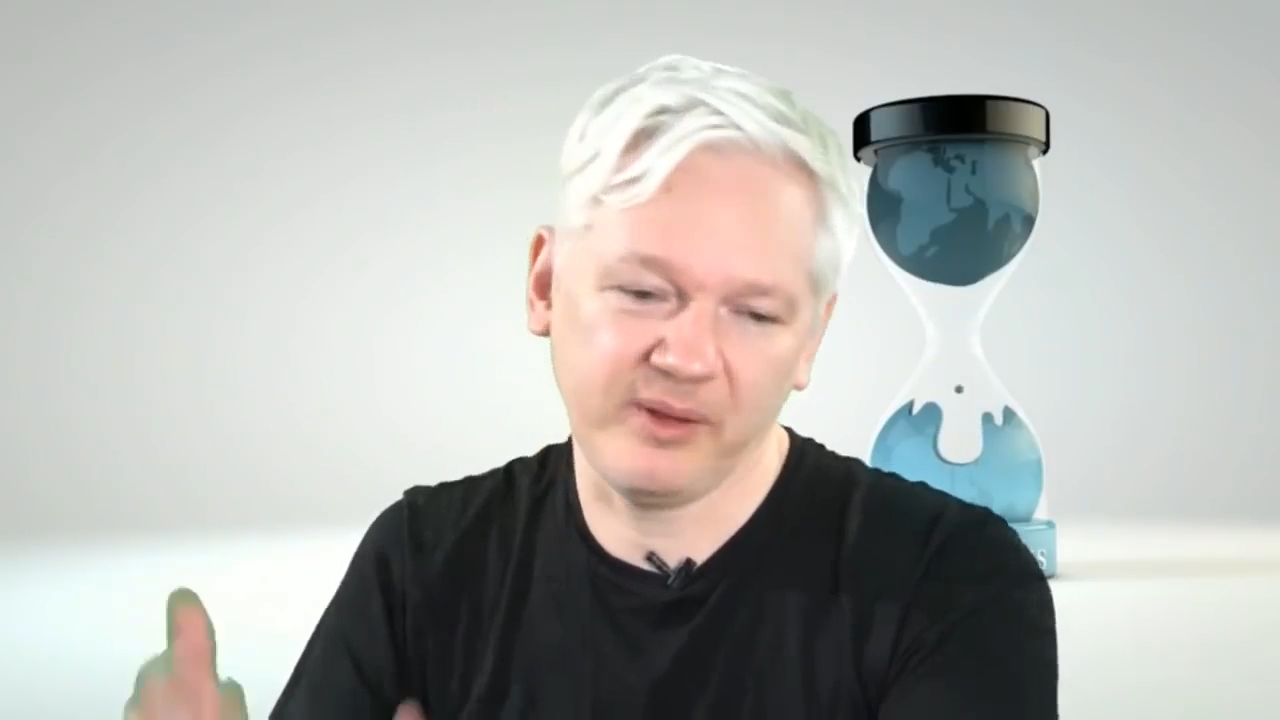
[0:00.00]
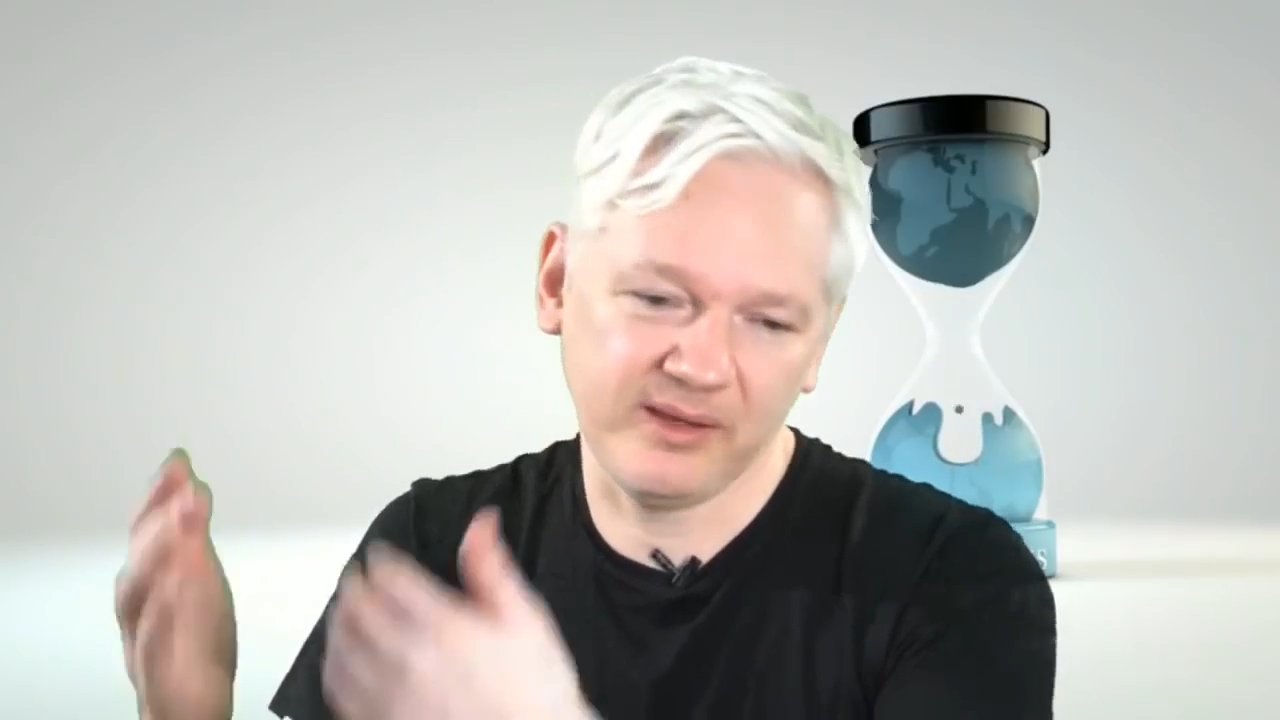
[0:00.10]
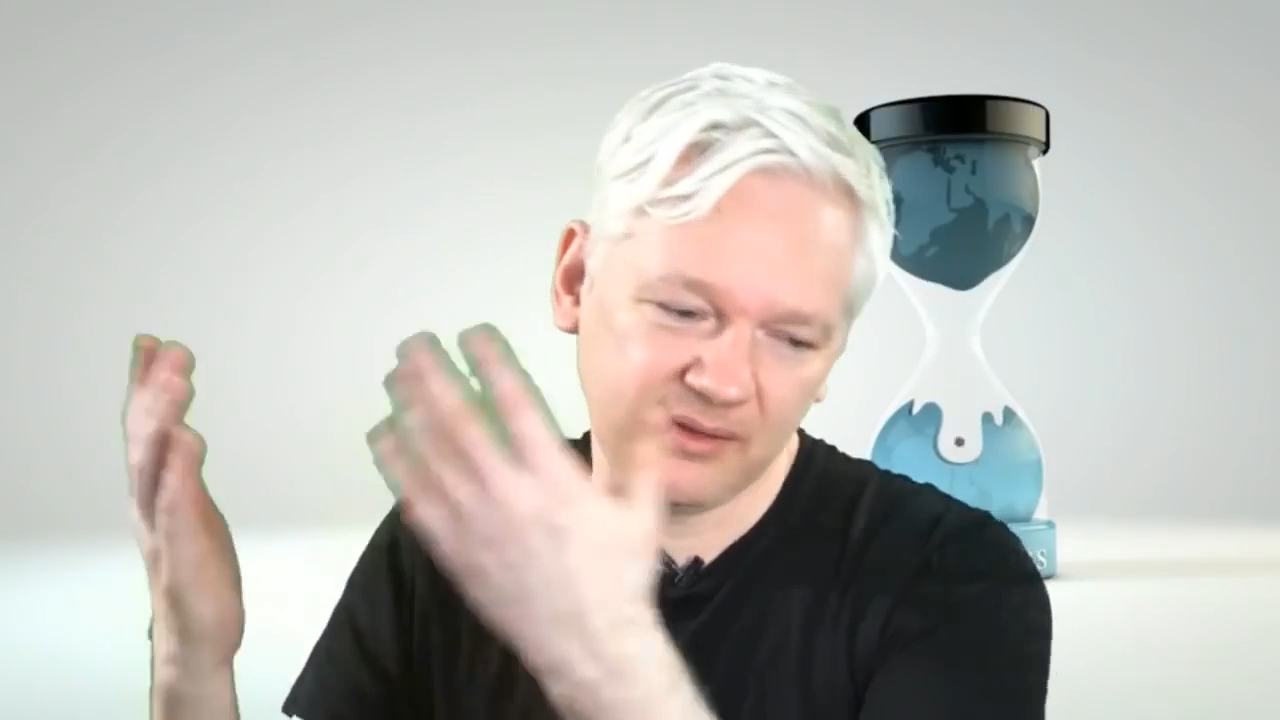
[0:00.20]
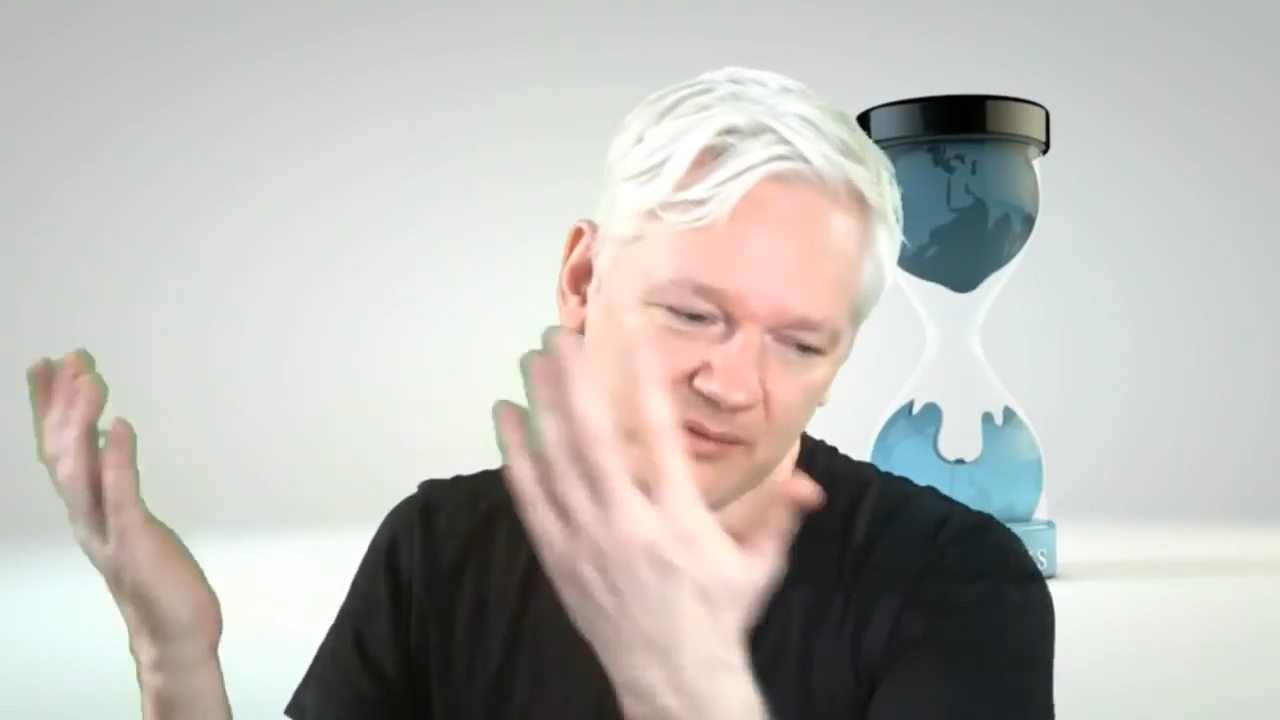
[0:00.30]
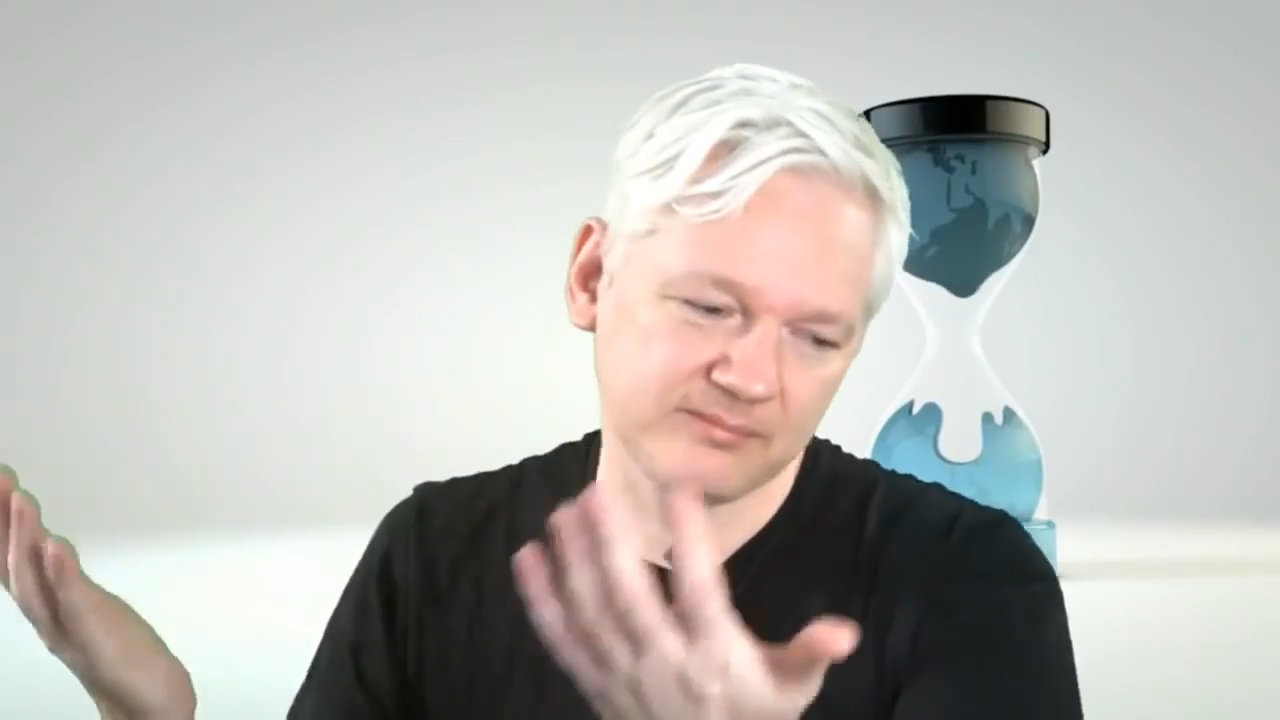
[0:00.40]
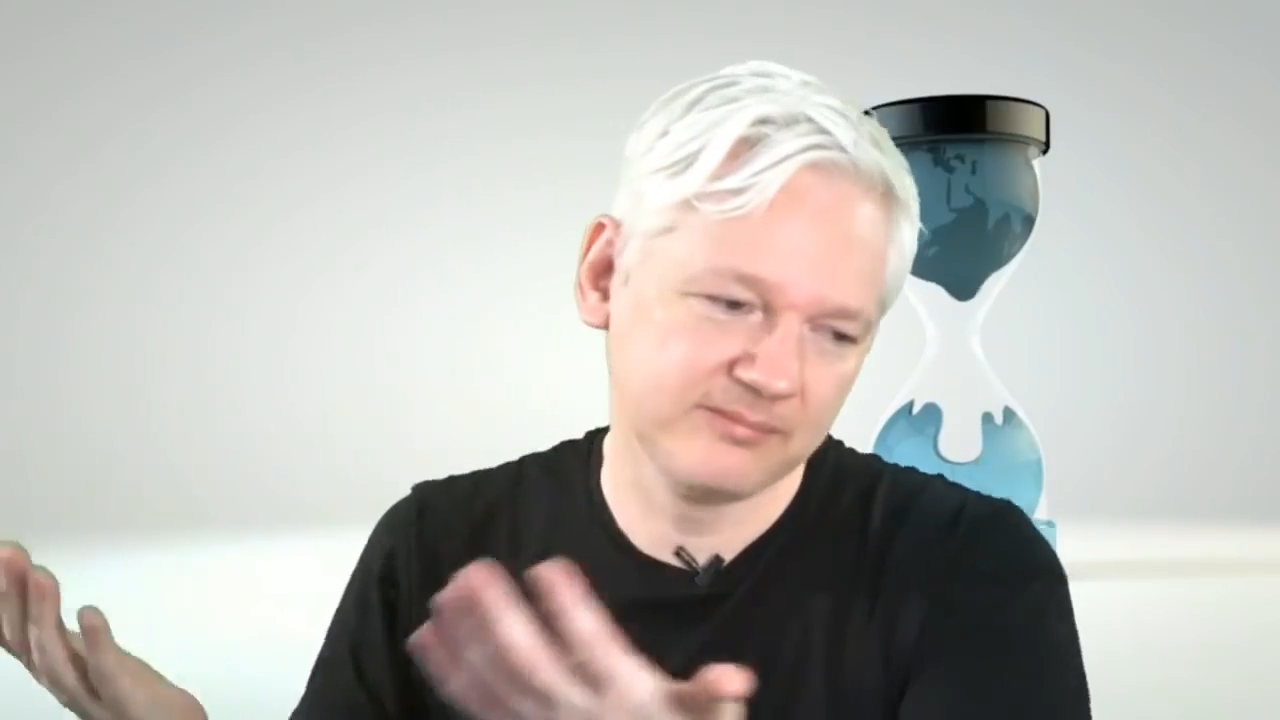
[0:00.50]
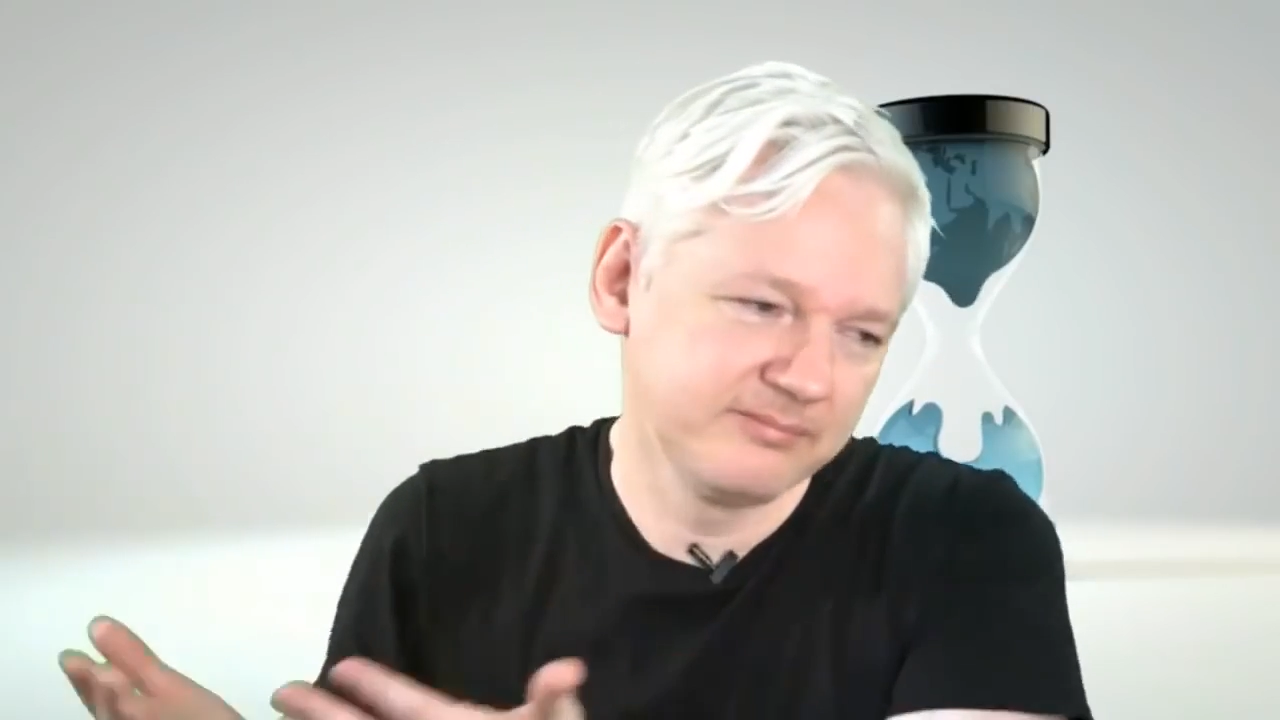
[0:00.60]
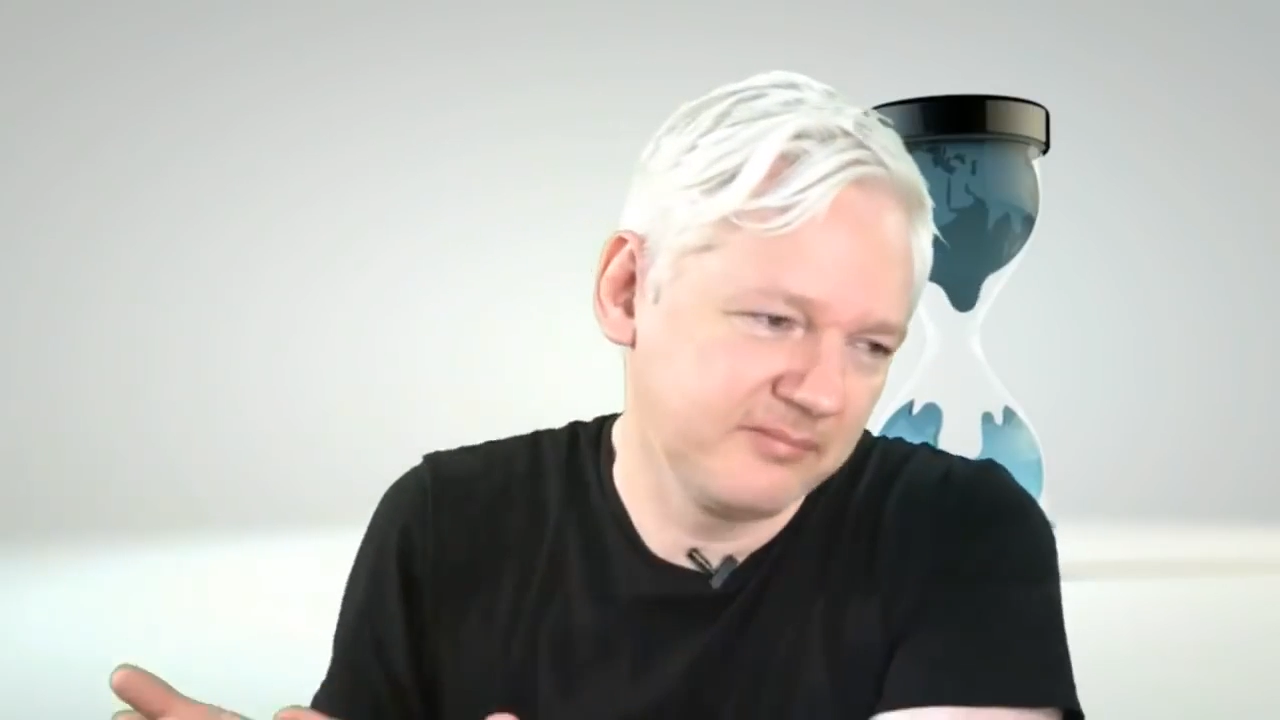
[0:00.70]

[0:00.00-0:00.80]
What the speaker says: you